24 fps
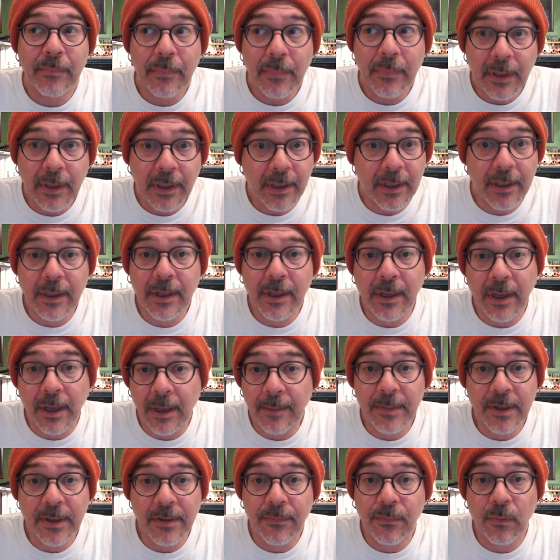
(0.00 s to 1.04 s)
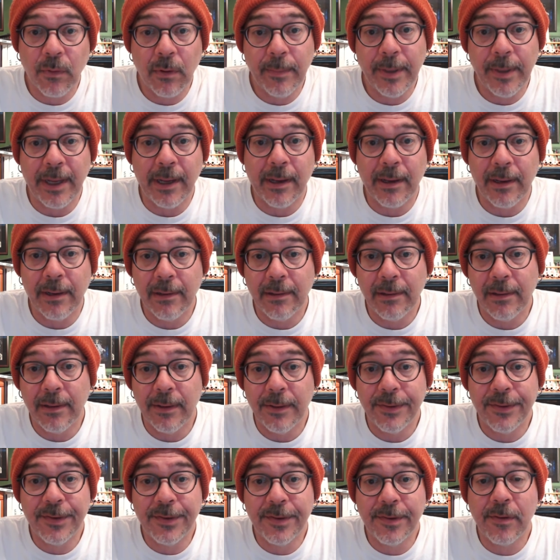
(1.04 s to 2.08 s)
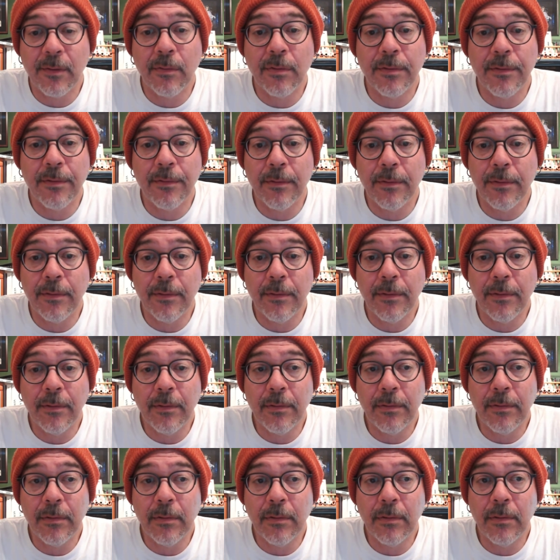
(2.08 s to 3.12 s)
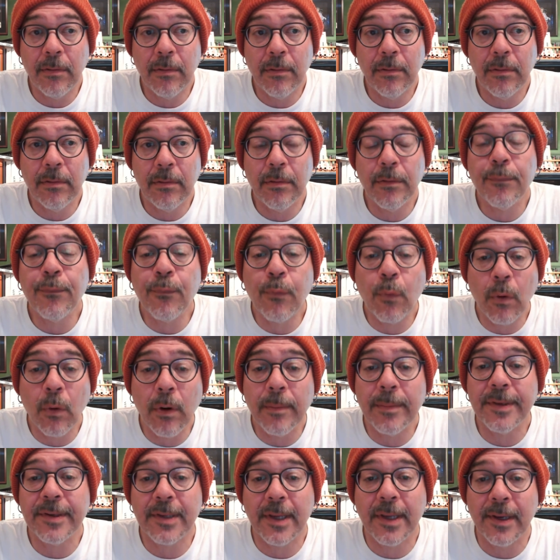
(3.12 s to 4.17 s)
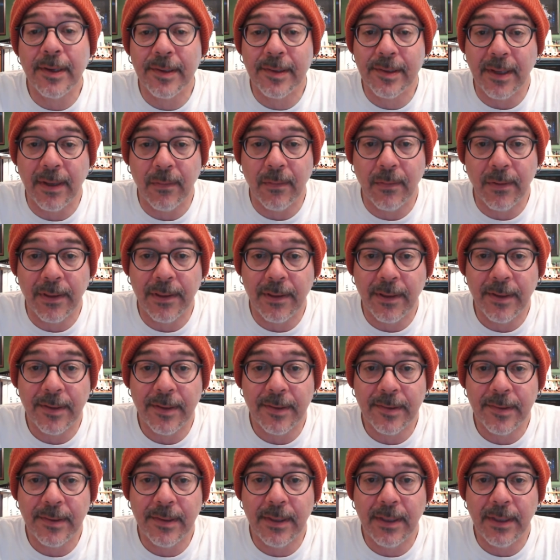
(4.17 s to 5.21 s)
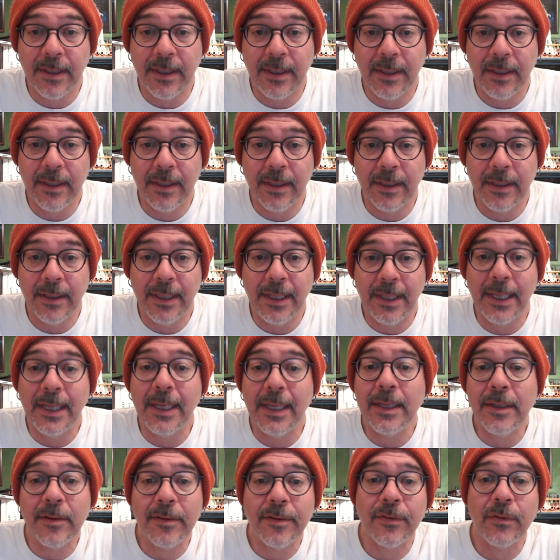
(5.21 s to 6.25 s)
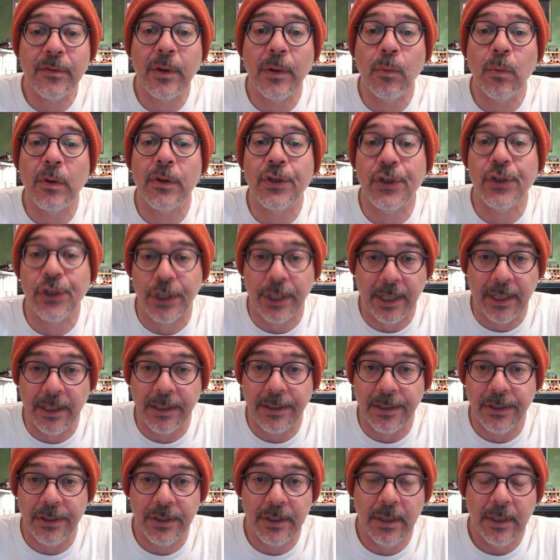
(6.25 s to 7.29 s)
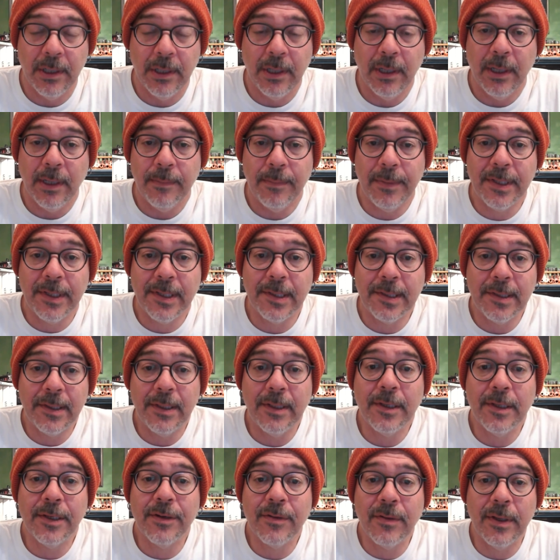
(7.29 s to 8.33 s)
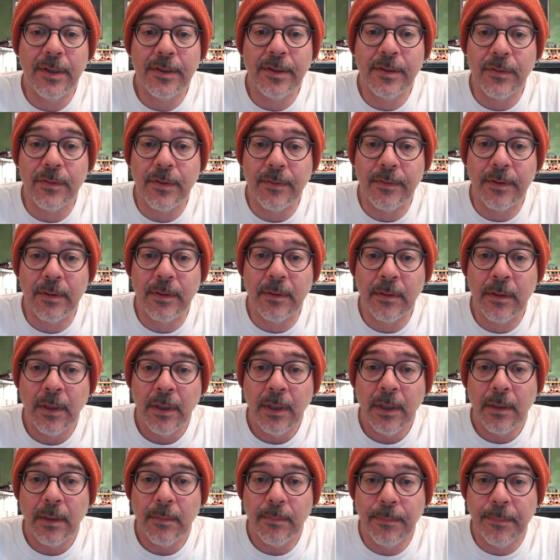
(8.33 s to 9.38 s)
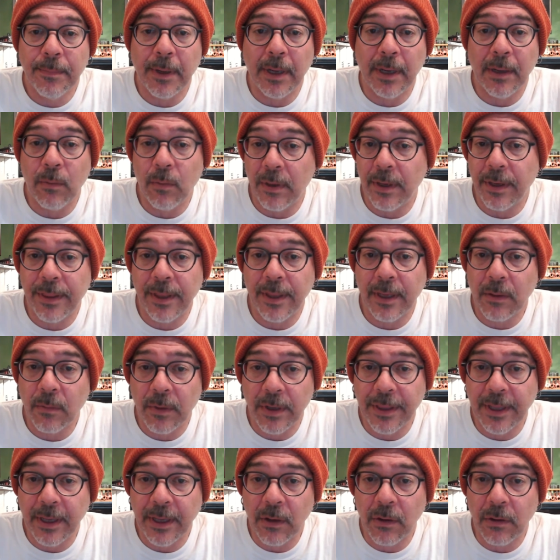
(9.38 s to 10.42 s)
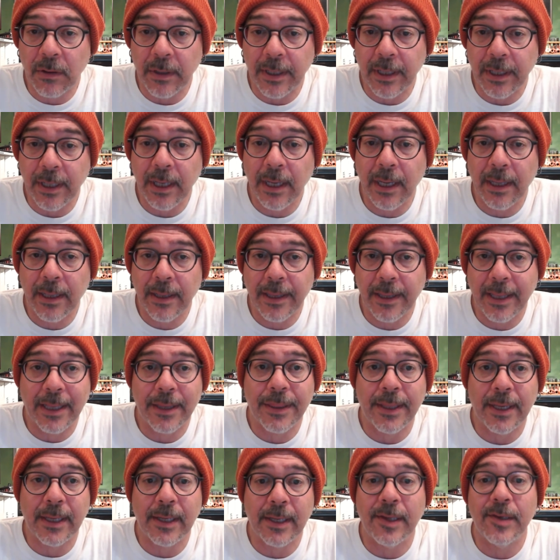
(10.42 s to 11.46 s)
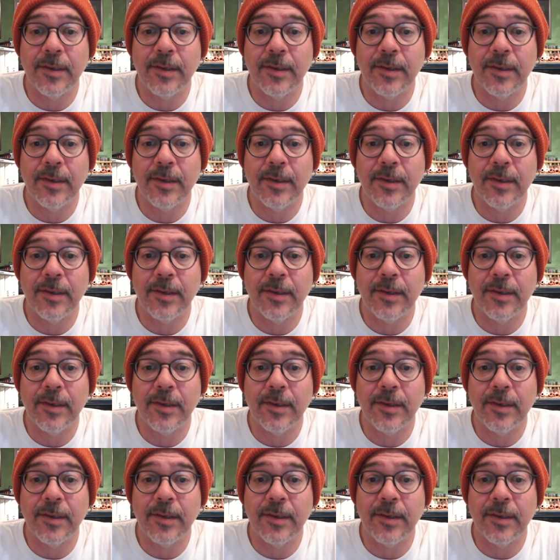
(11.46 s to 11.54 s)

in a comic format. So the the form is going to stay with us. The the industry will change, because the industry is driven by one thing and one thing only, and that thing is